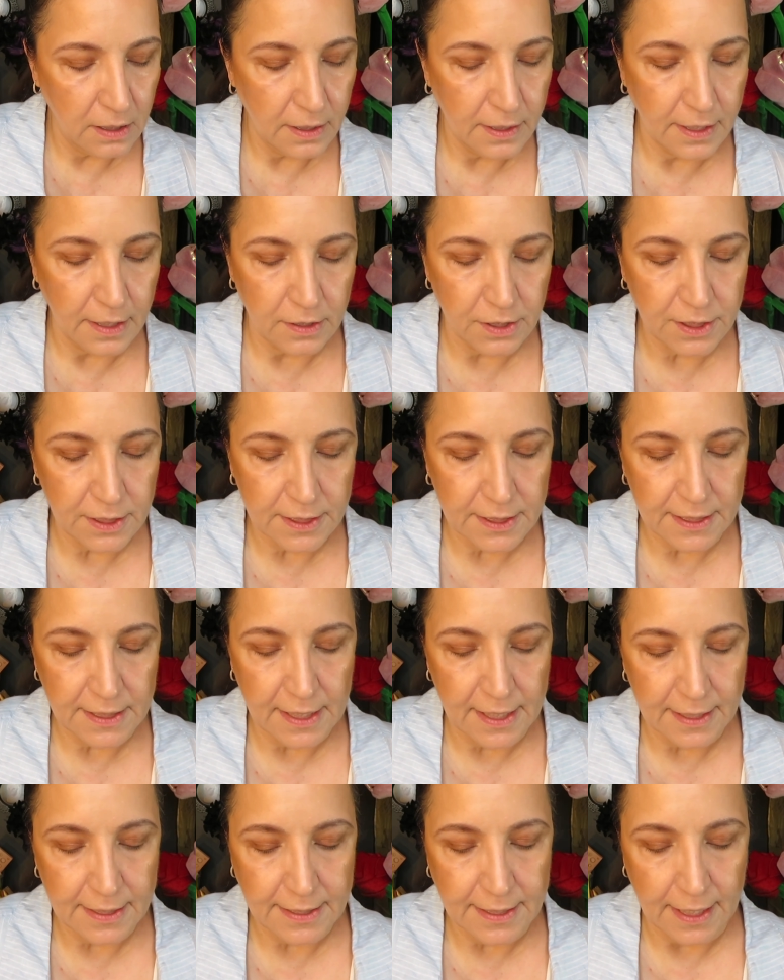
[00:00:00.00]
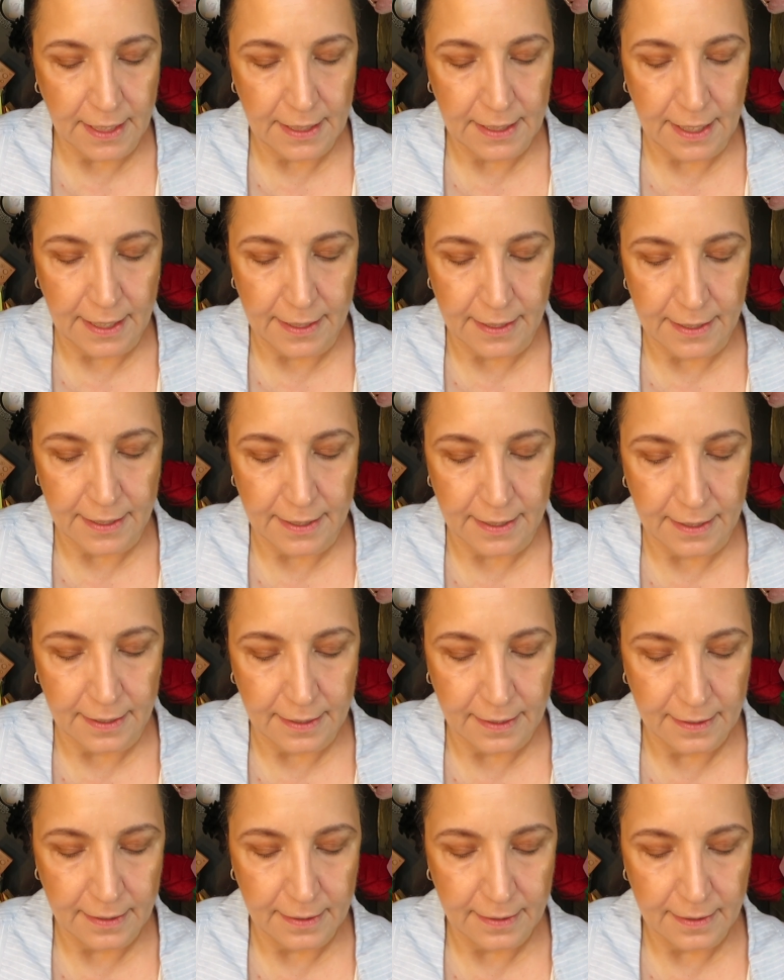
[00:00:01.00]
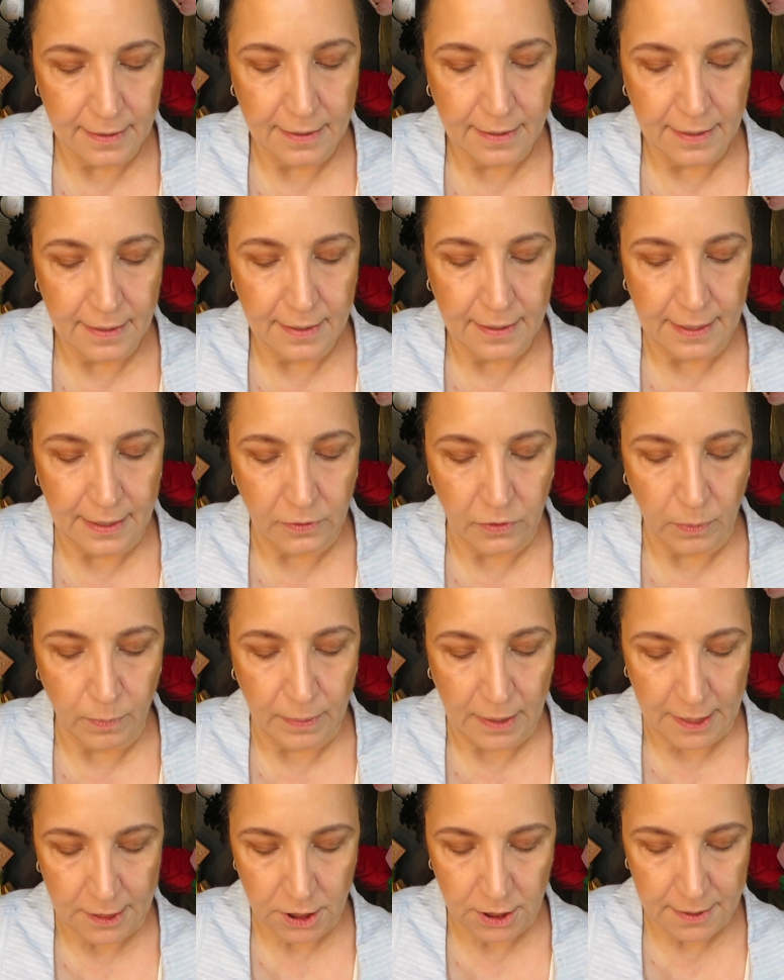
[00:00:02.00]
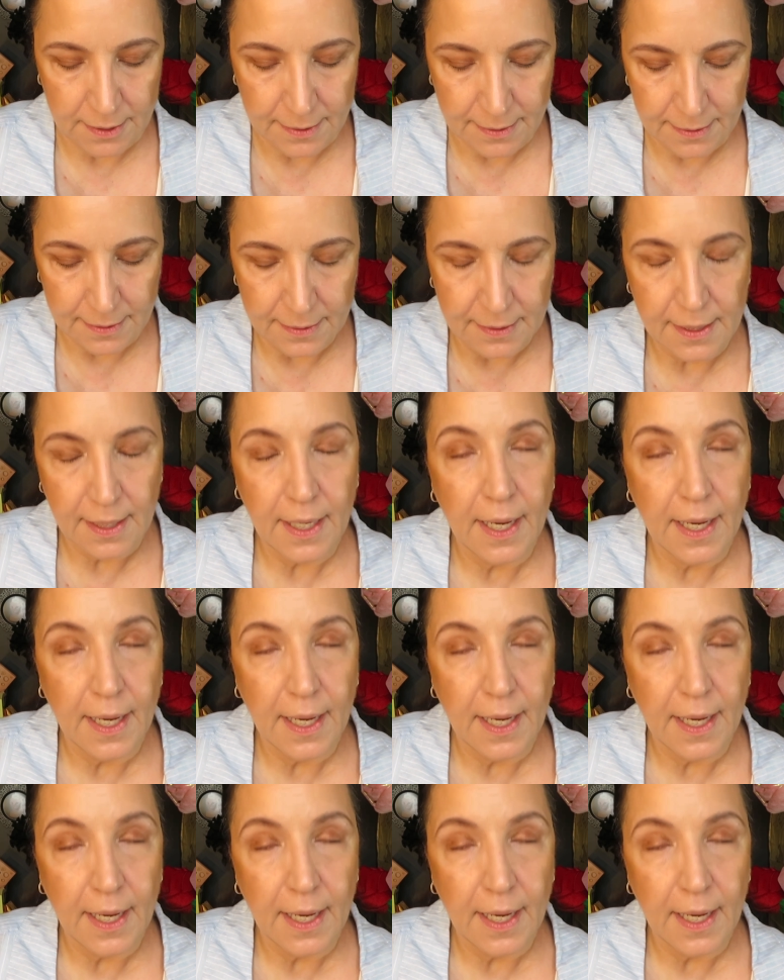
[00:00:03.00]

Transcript: their CHIC London liquid blushes.